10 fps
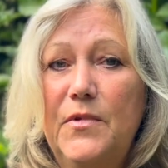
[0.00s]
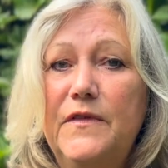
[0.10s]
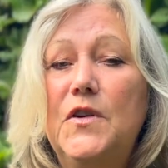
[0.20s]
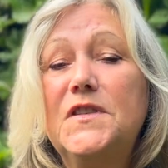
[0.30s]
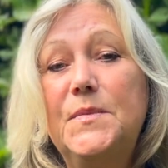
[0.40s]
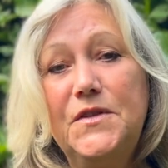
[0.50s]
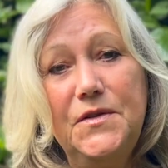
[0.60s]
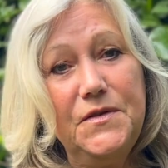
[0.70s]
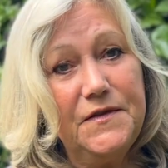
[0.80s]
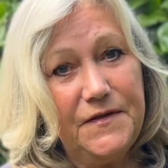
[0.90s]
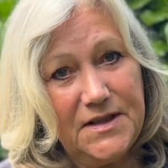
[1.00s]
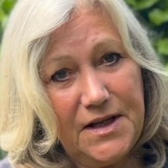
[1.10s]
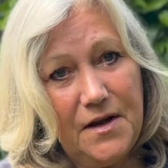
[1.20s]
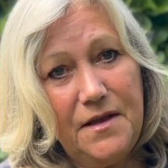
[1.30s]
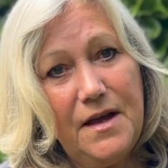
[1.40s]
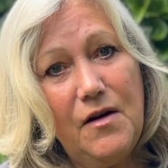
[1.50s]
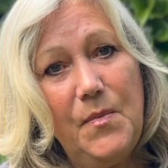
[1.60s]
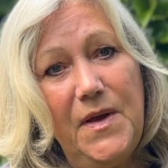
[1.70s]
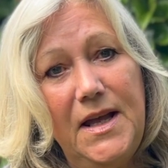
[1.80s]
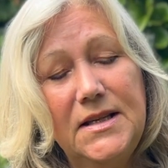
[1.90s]
of hospitals,
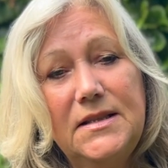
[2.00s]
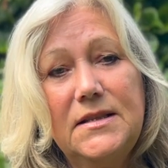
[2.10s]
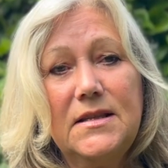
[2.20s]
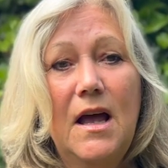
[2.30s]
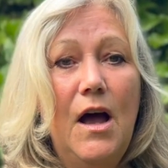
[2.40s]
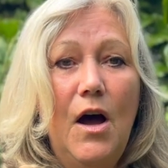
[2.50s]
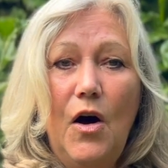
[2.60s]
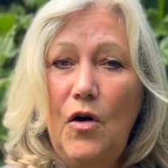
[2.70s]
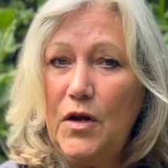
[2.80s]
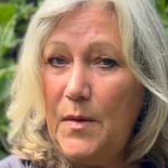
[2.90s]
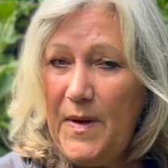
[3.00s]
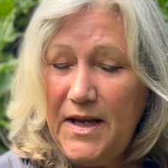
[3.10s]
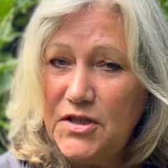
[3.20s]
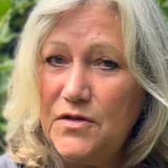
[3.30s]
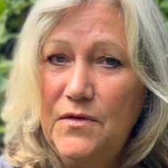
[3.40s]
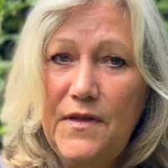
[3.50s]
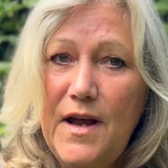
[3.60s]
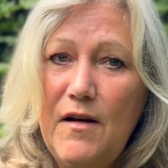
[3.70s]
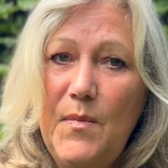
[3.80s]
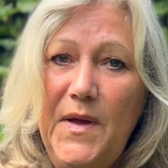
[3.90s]
physiotherapists, occupational
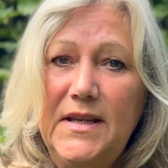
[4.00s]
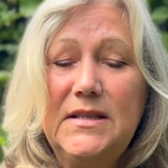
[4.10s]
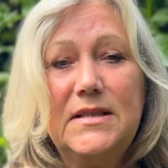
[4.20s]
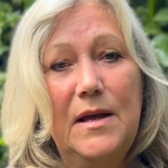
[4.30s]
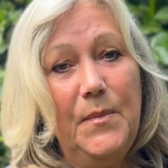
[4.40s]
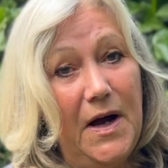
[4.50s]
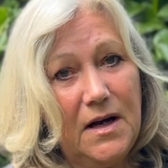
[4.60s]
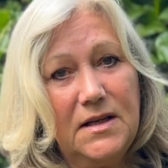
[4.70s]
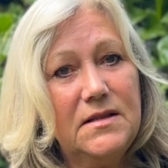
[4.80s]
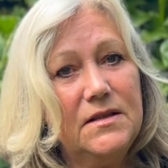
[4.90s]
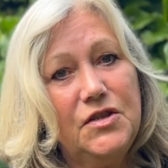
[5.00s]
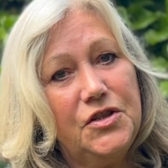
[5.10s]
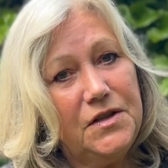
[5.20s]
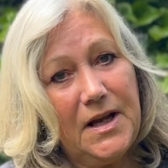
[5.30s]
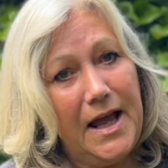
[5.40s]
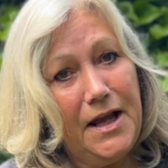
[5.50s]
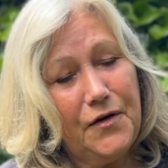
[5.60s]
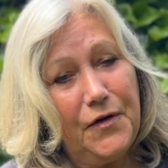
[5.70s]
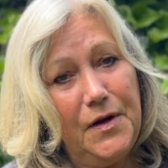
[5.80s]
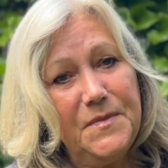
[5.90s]
therapists and Parkinson's UK
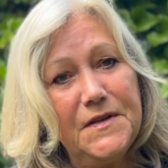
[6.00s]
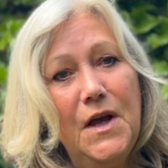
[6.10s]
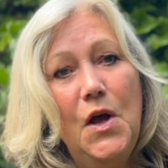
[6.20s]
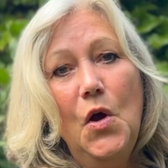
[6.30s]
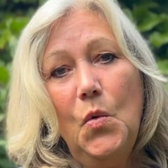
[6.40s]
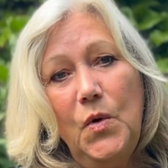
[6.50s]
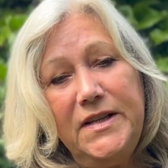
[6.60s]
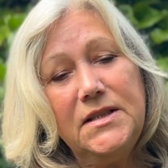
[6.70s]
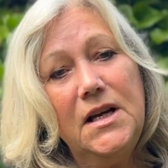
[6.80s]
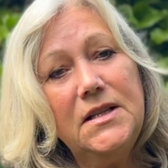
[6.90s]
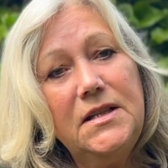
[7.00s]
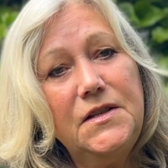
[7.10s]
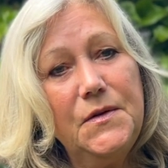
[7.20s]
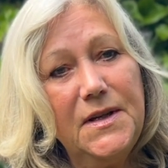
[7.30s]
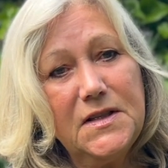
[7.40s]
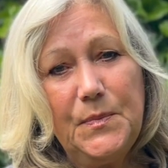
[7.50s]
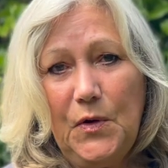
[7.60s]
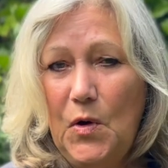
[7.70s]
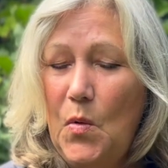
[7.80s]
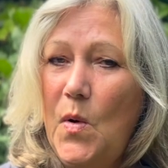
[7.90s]
groups. We started to
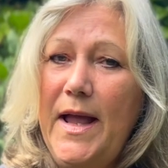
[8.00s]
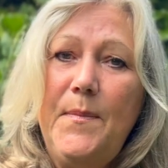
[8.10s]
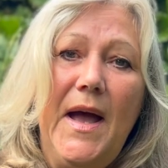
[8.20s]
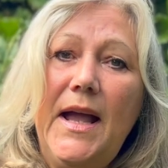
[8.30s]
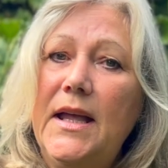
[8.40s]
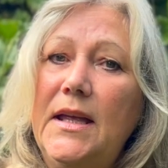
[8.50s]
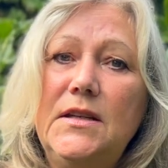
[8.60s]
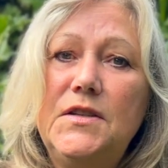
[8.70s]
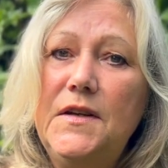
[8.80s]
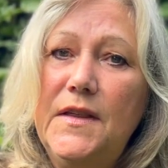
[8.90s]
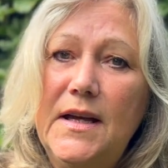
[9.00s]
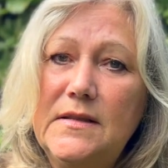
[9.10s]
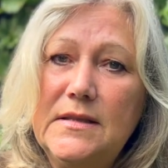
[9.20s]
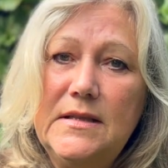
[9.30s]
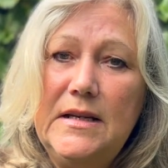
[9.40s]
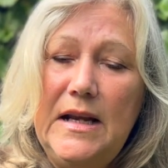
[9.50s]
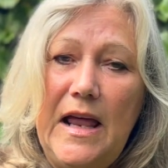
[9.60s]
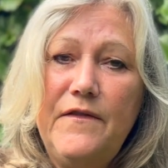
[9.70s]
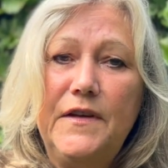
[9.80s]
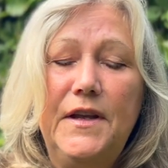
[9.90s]
explore way back in
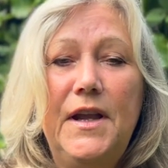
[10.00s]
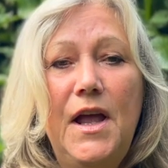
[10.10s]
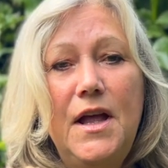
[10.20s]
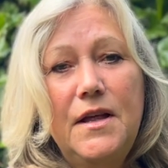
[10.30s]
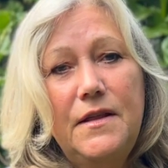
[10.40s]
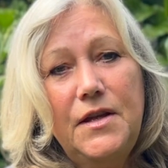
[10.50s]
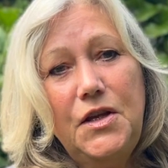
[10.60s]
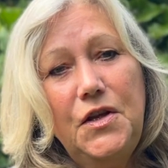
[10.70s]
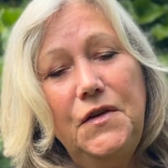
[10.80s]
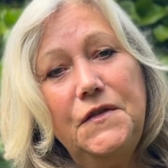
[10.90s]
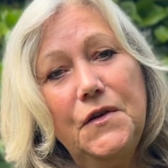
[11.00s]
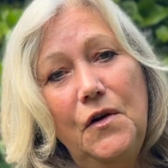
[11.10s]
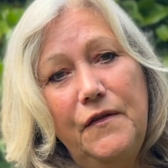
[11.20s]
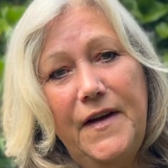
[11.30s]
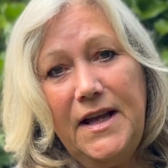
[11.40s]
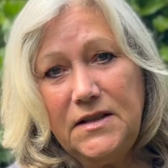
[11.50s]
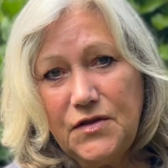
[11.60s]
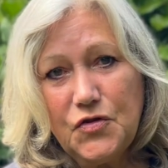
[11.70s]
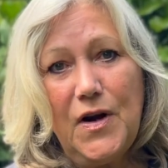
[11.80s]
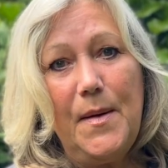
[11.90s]
2011 the use of a
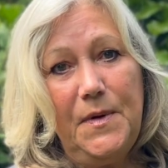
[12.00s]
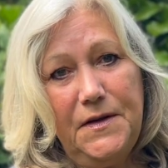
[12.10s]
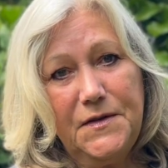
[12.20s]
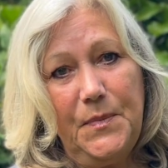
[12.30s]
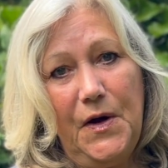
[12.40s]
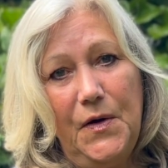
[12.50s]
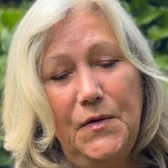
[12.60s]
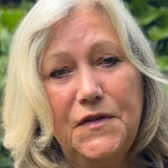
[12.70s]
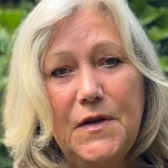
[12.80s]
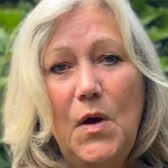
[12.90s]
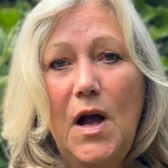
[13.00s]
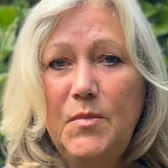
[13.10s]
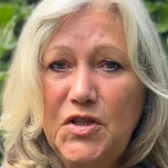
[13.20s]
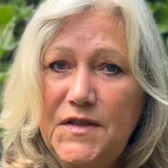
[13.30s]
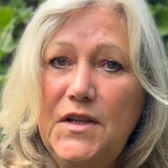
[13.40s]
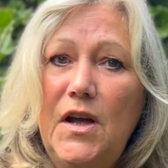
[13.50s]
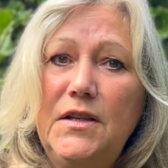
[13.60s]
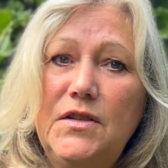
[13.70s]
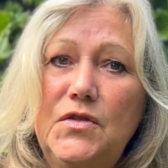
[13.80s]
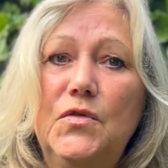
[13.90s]
strapless pole. So I'm just going
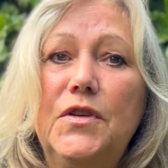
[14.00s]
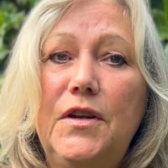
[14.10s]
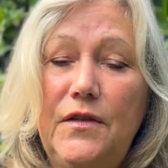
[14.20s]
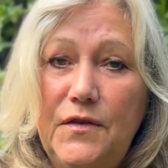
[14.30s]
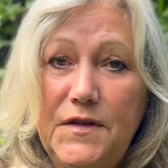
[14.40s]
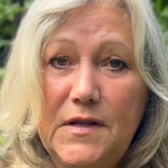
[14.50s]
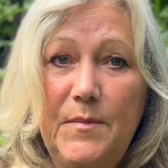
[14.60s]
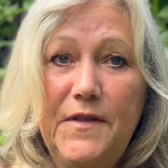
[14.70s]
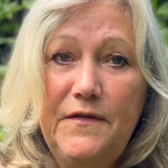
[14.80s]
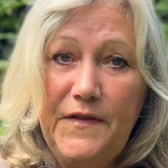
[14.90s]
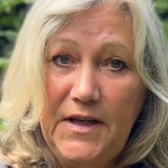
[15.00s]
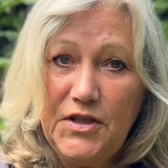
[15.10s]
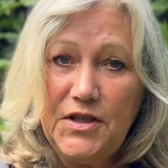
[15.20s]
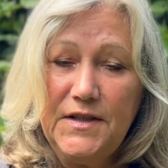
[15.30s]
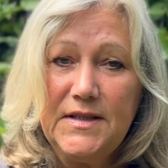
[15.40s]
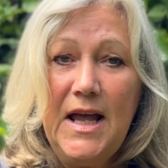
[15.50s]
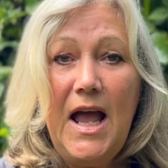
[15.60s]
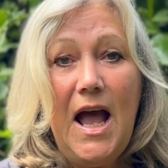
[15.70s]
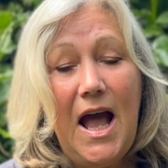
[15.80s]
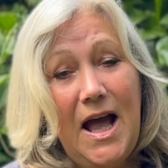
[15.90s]
to talk you through some of the features
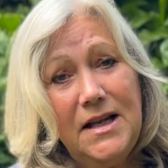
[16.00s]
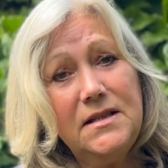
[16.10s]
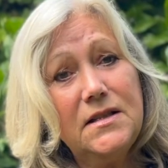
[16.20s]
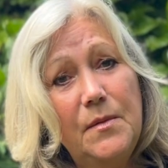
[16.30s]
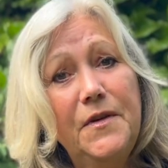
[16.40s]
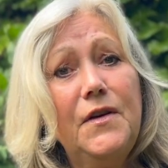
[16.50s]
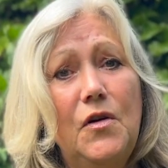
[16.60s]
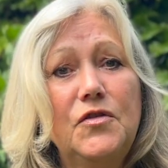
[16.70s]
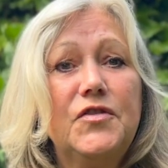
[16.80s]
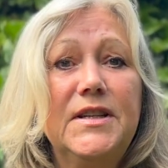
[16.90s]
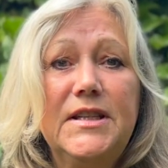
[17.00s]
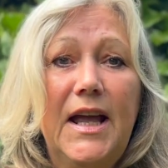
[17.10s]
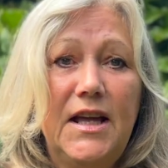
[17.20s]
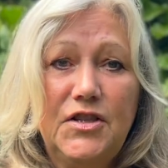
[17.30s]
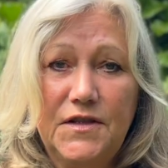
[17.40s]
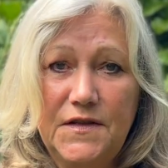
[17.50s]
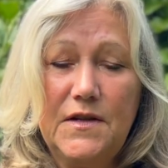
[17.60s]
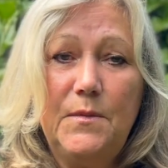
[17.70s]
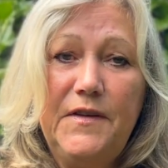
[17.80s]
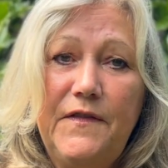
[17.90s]
and some of the contraindications
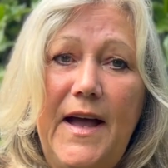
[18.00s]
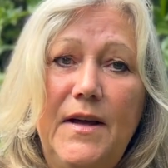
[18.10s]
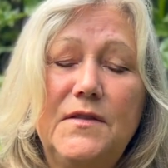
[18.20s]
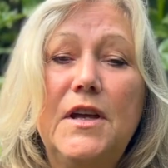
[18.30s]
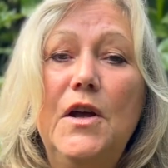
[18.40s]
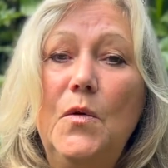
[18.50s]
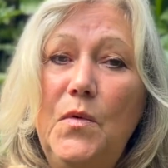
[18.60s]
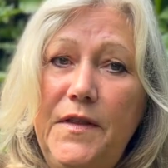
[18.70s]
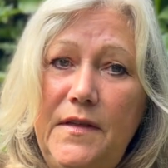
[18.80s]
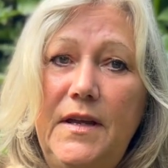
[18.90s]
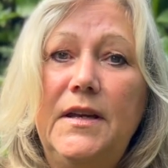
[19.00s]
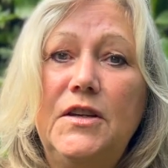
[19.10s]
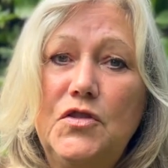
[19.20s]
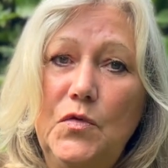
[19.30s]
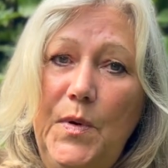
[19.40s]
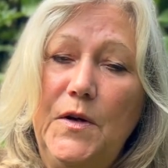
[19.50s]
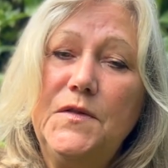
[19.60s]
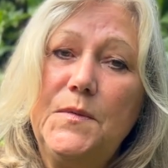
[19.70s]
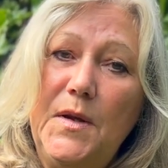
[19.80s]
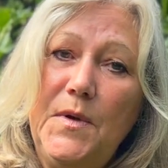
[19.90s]
that we found with the initial
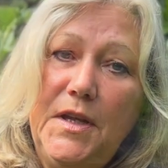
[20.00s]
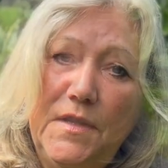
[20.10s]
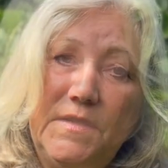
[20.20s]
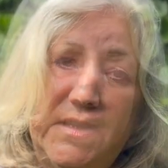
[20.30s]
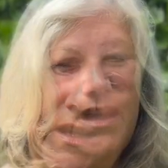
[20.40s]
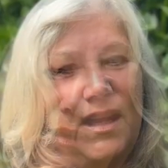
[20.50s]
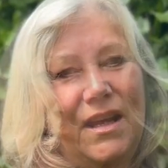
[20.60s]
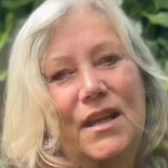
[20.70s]
poles we were using.